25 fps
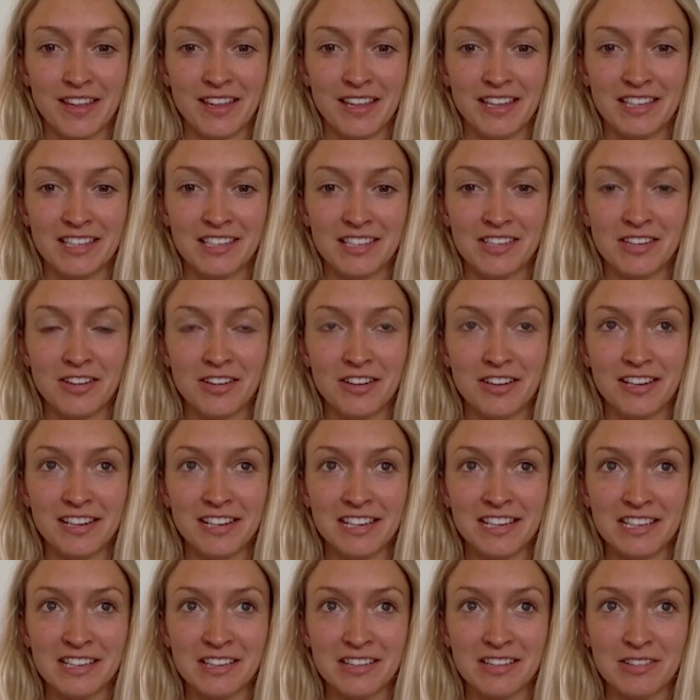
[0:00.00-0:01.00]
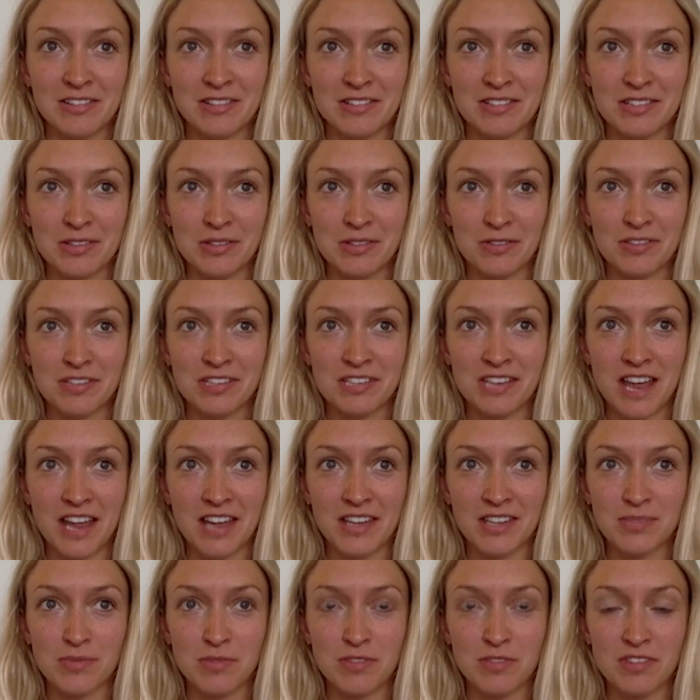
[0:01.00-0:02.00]
It certainly sort of
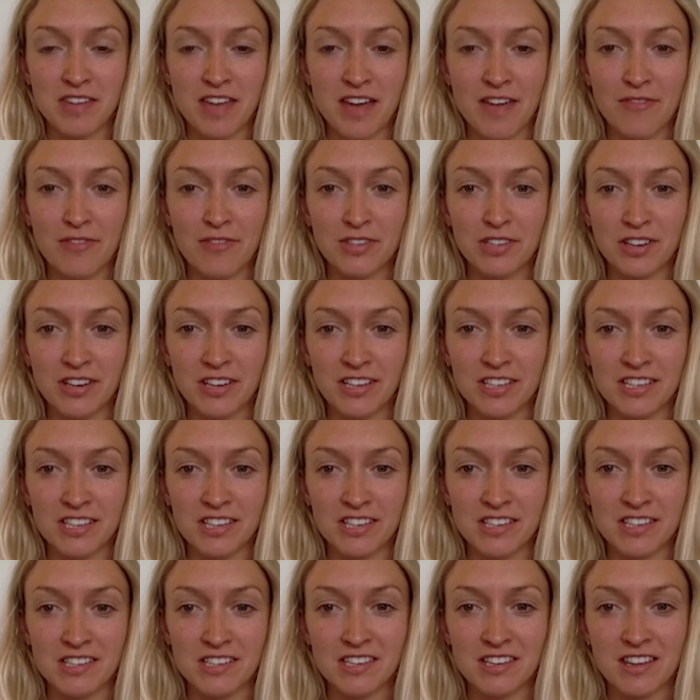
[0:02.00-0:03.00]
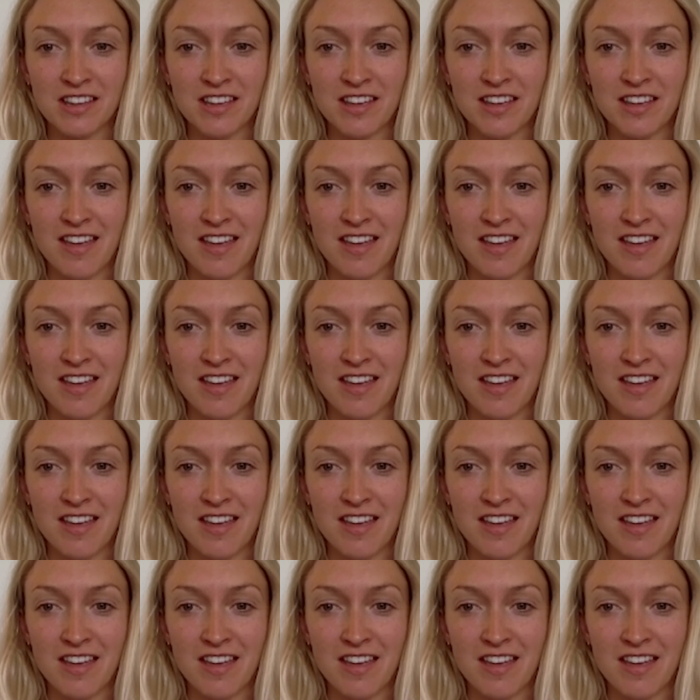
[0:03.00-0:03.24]
stands with the advertisers,